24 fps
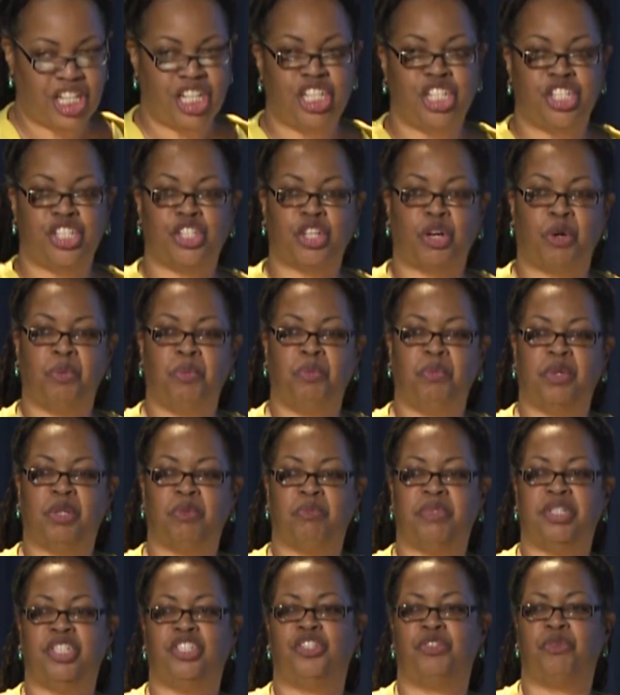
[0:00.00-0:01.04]
So
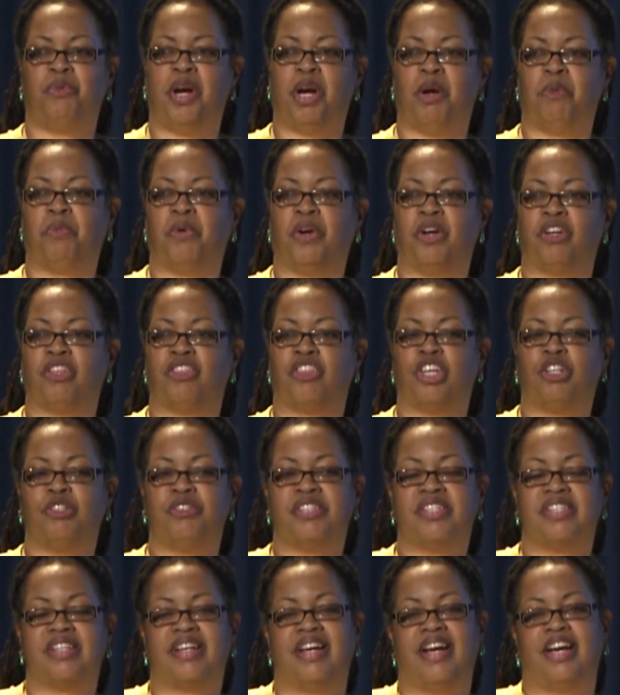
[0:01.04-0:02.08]
when we do our work,
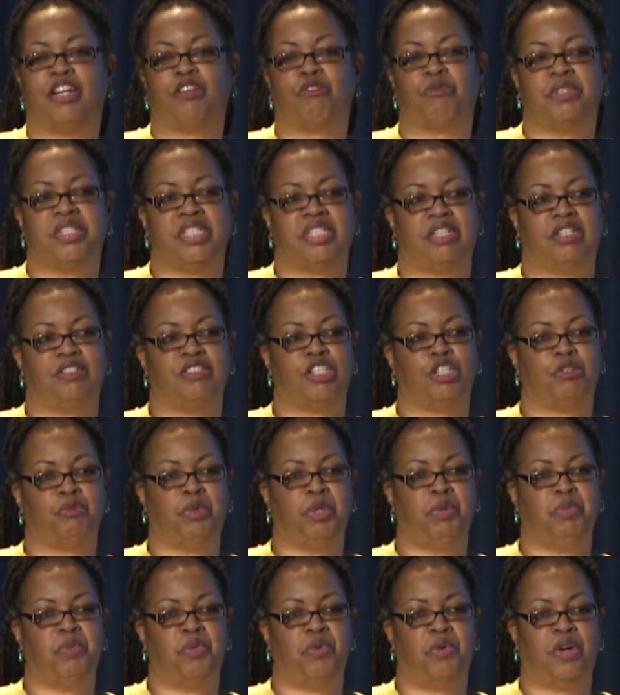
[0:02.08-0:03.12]
those are the kind of results that
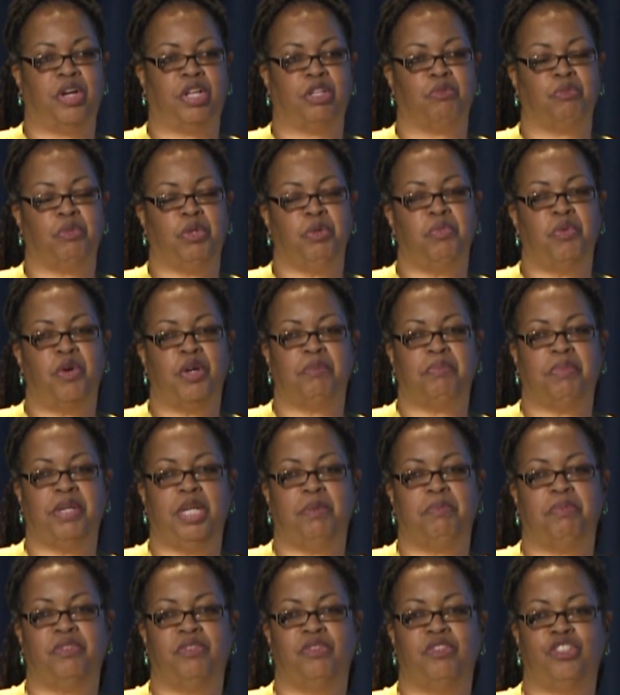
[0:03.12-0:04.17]
we want. We want
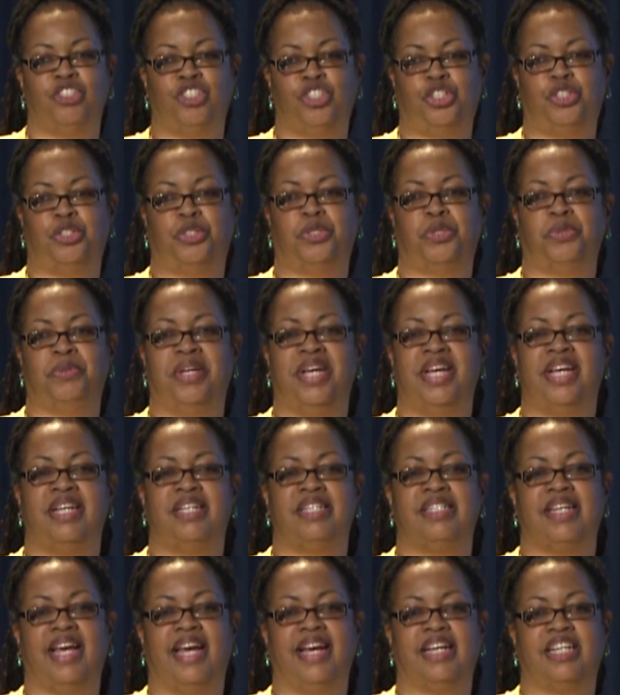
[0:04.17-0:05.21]
people to
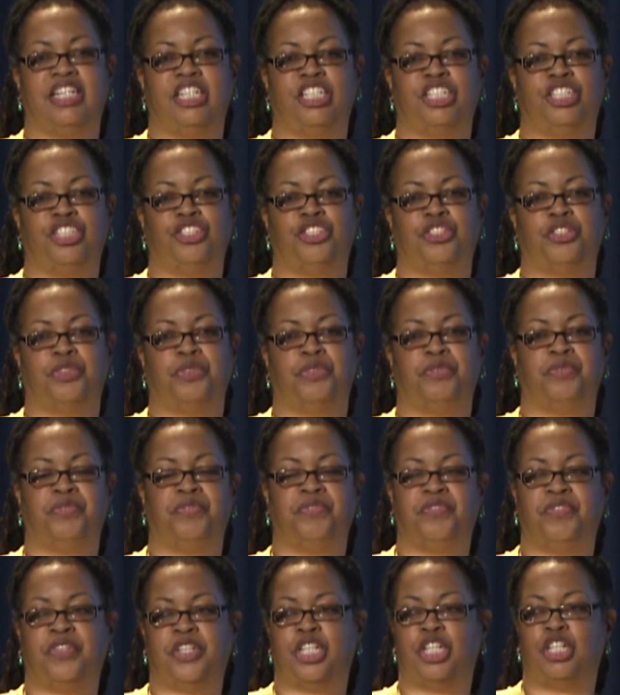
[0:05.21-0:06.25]
take initiative,
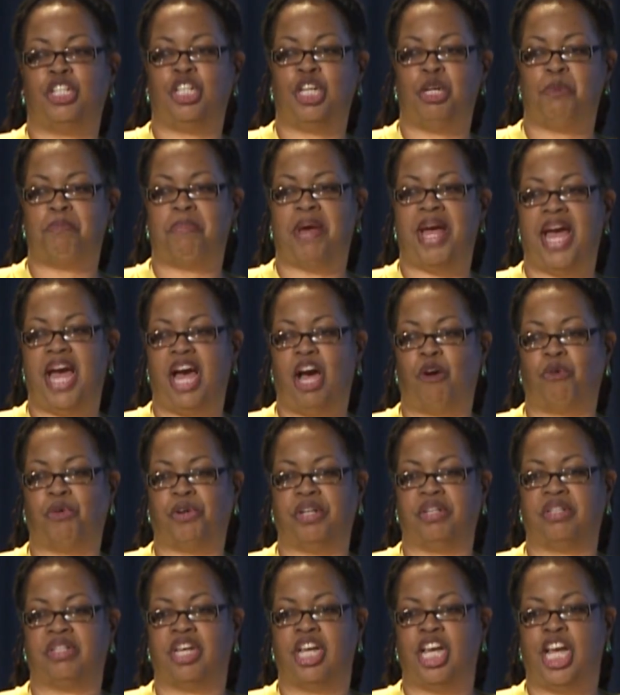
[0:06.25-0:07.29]
feel
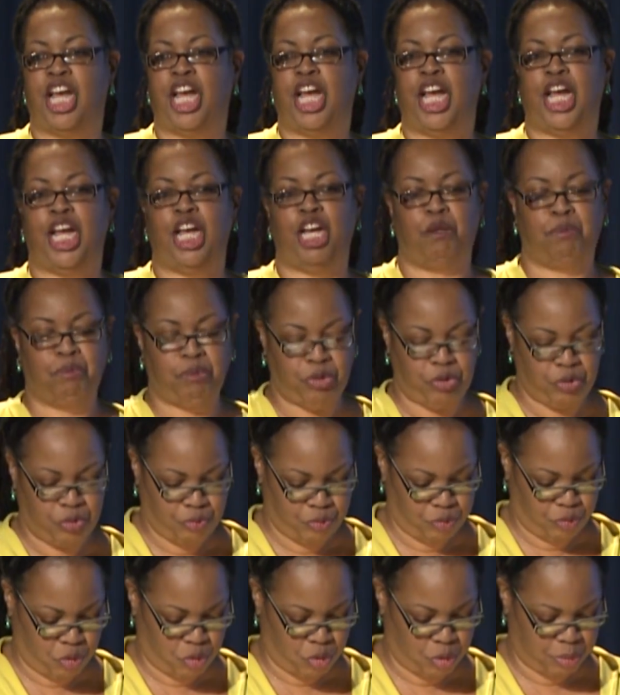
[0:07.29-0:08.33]
empowered, and move
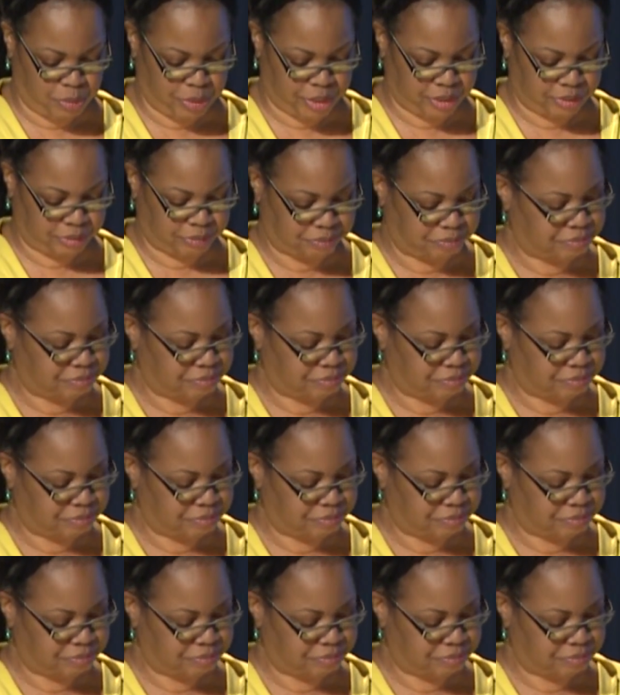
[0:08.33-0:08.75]
forward.